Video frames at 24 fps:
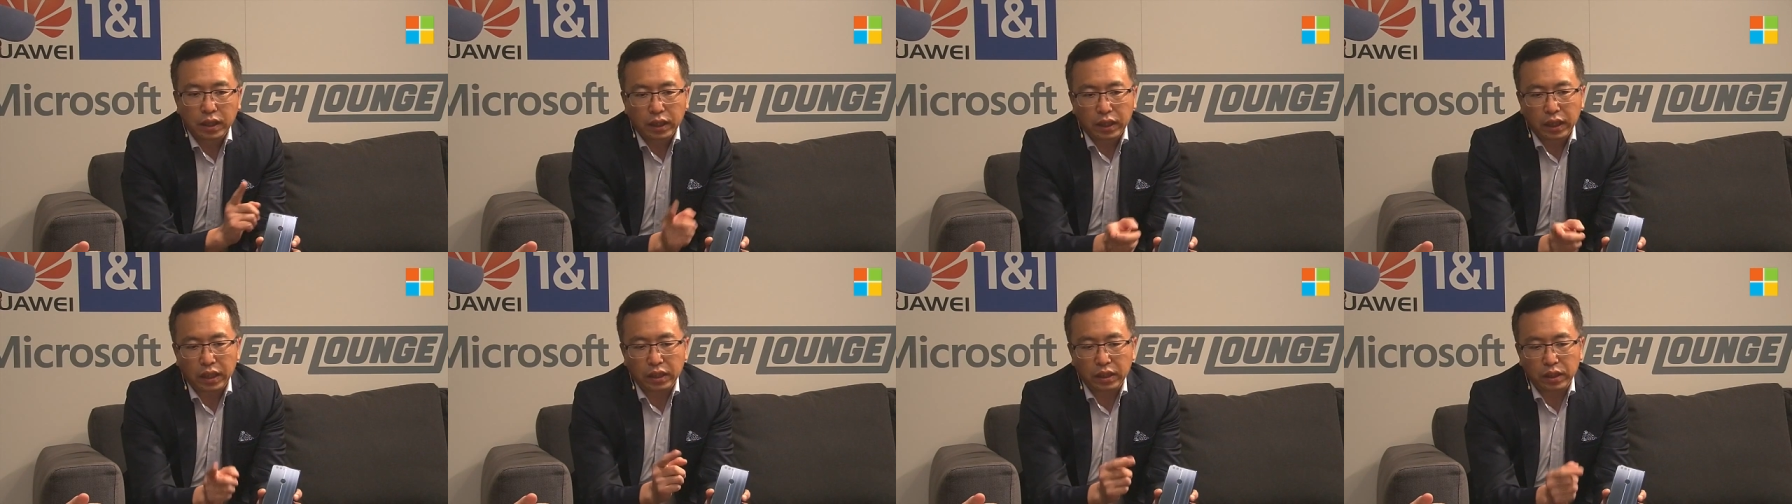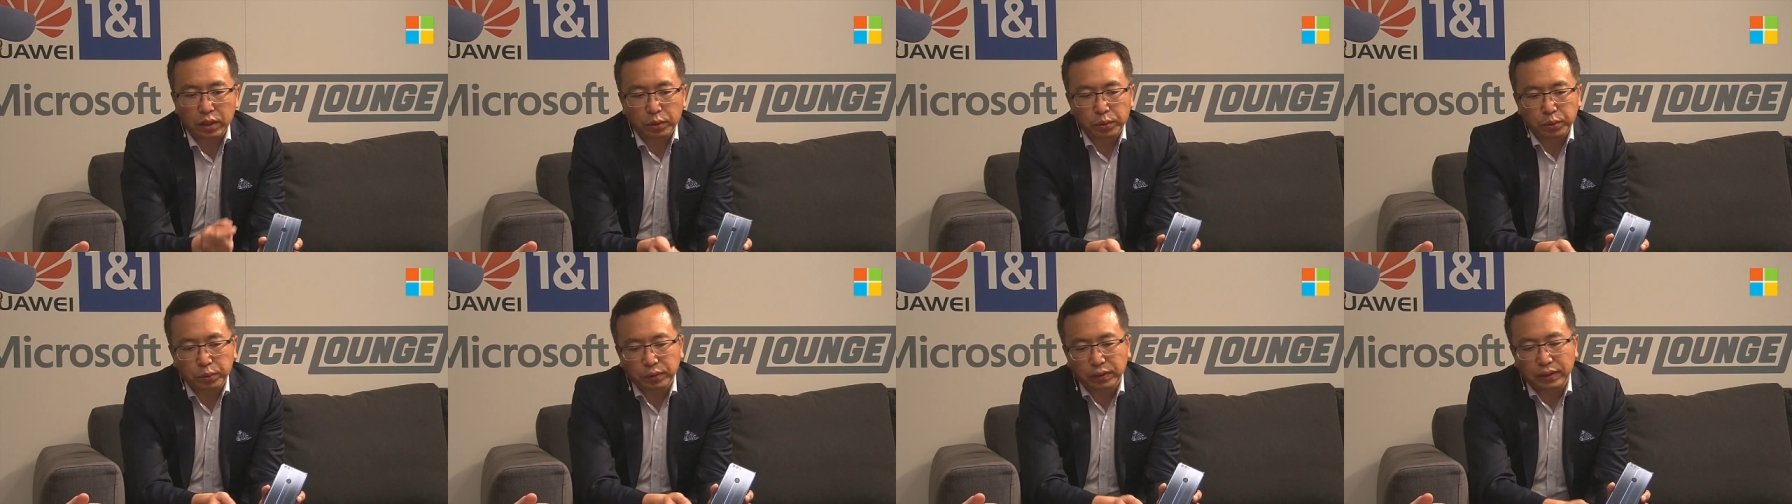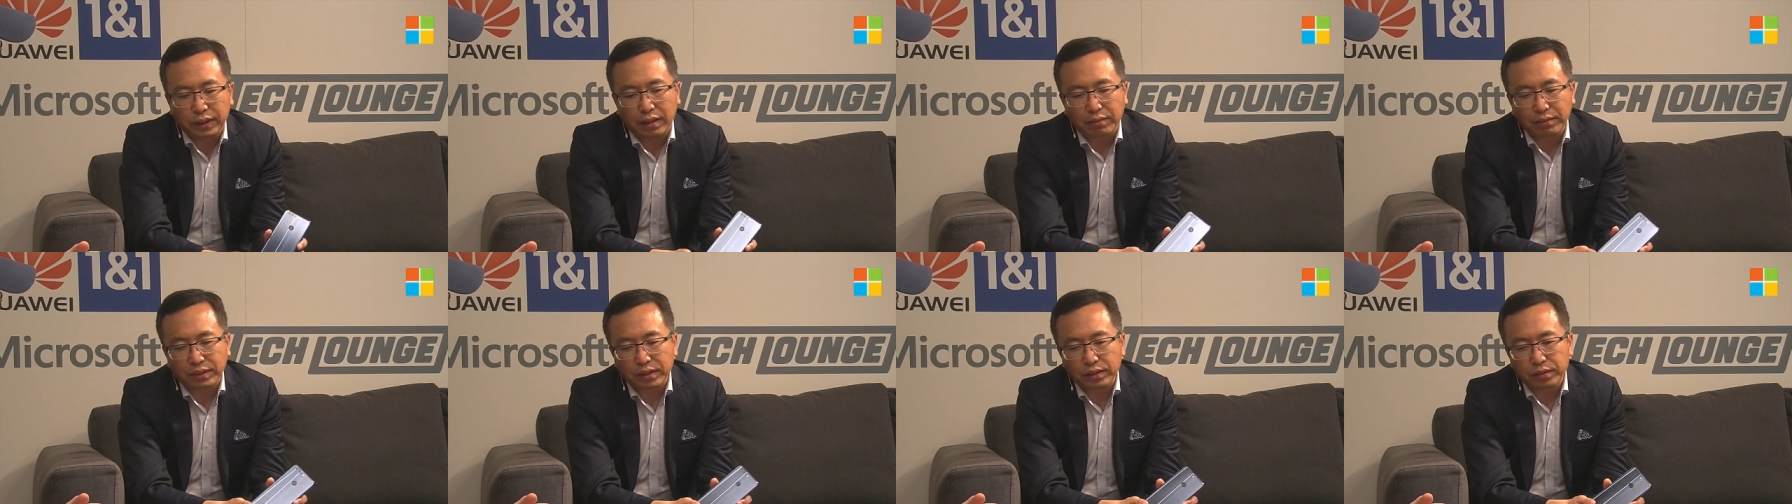In the
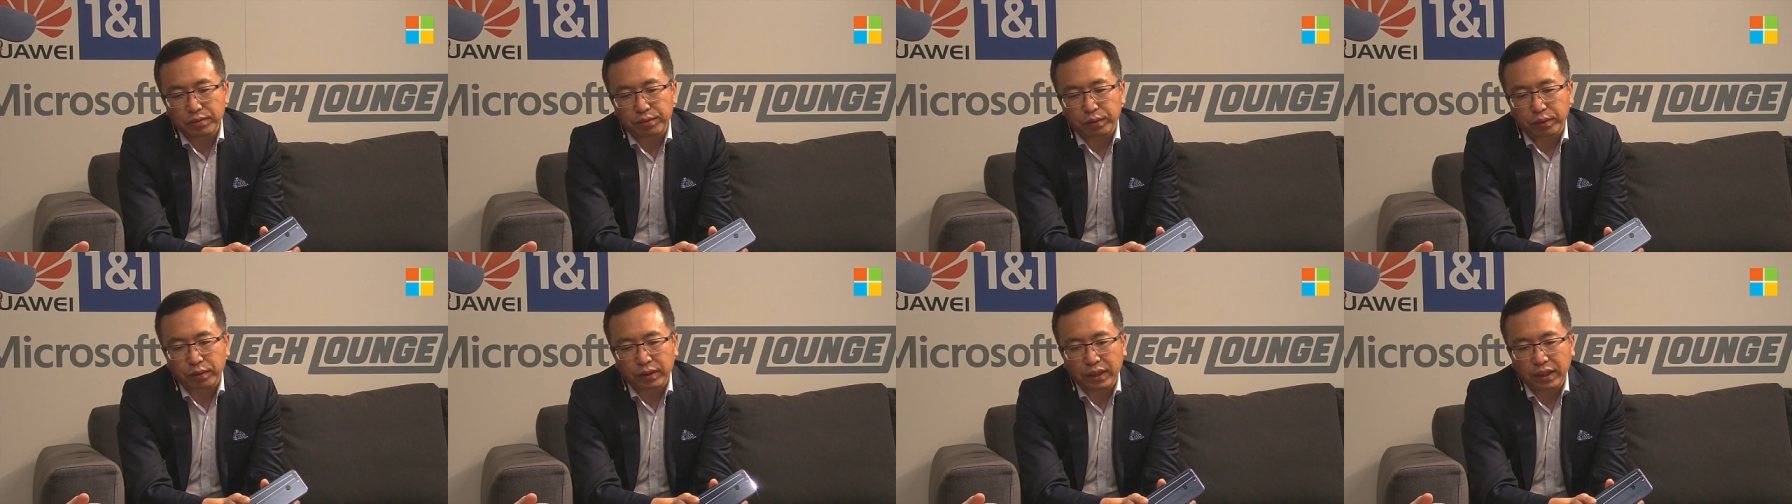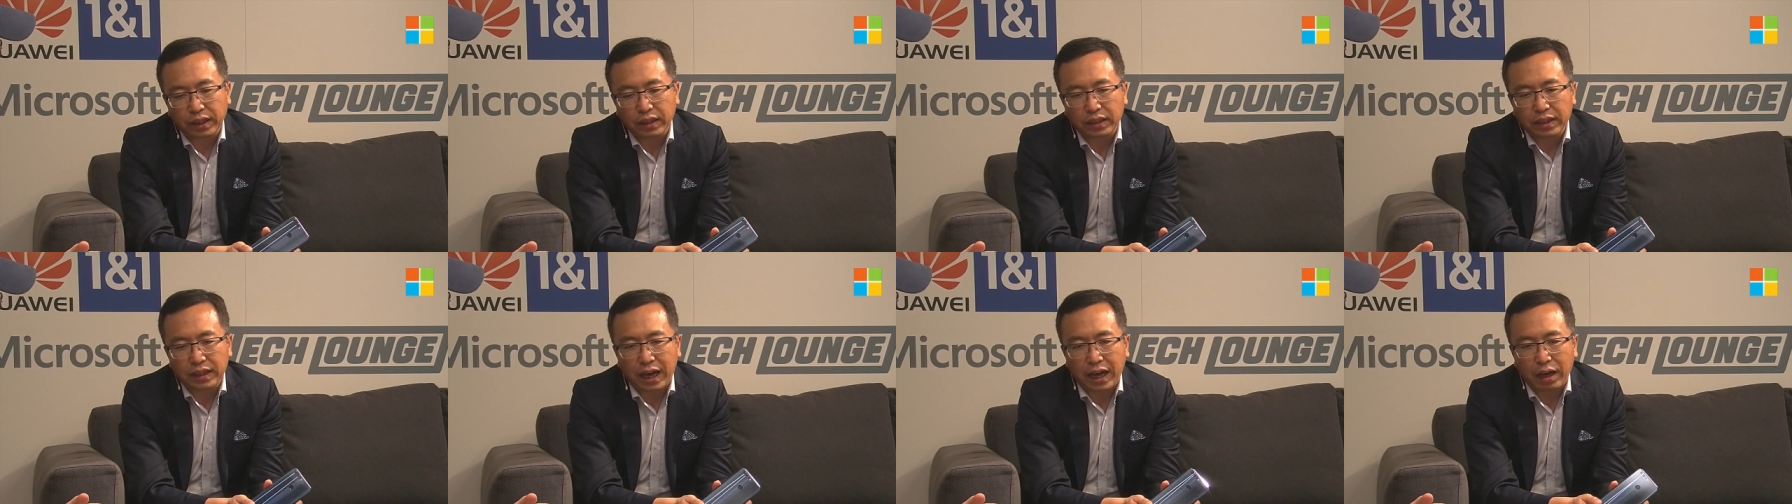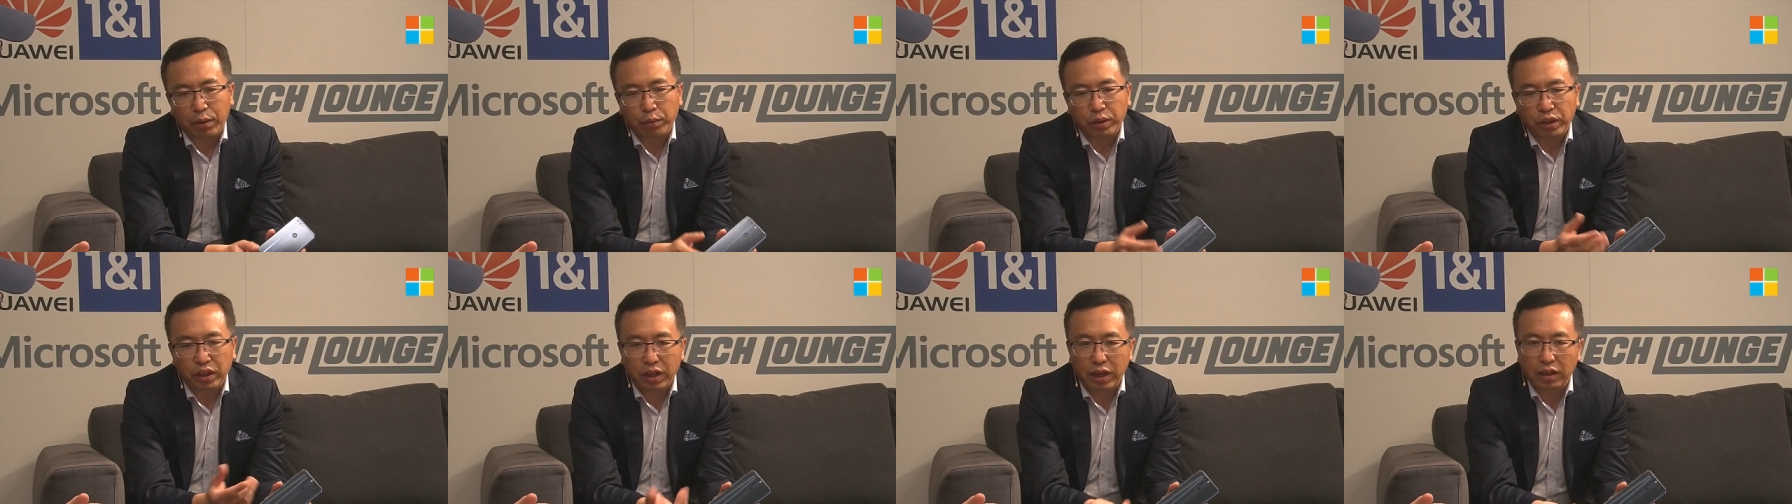2014
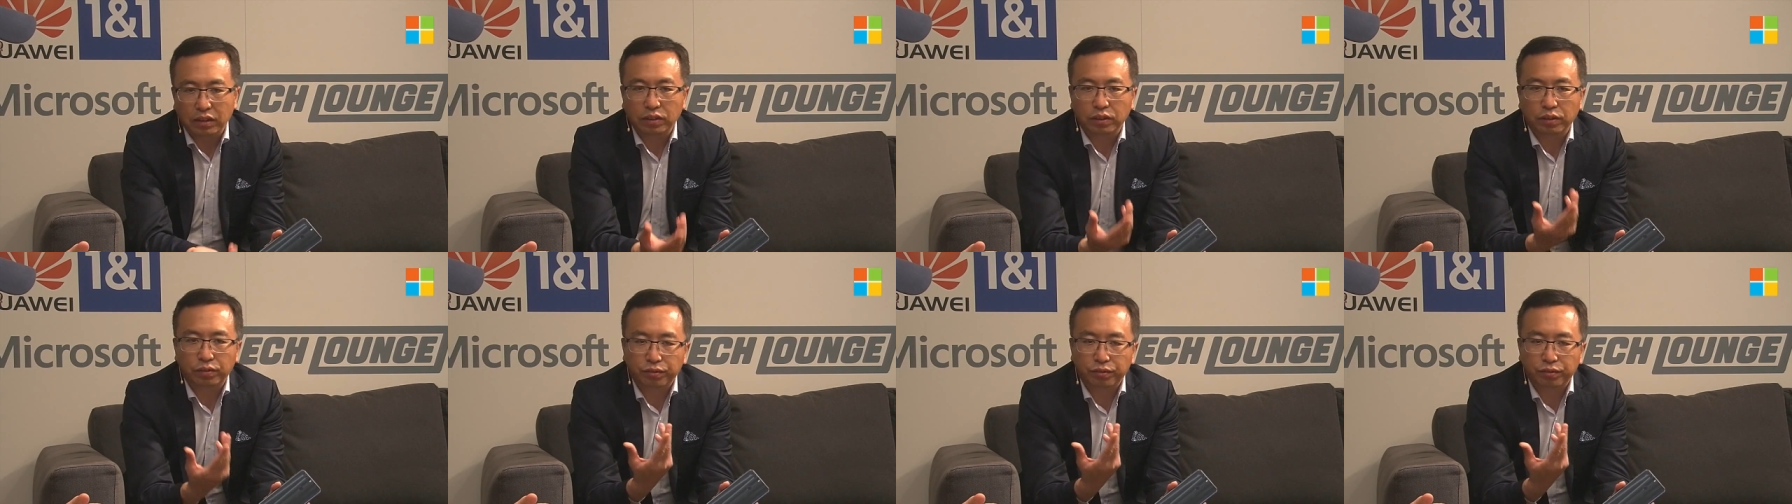that we launched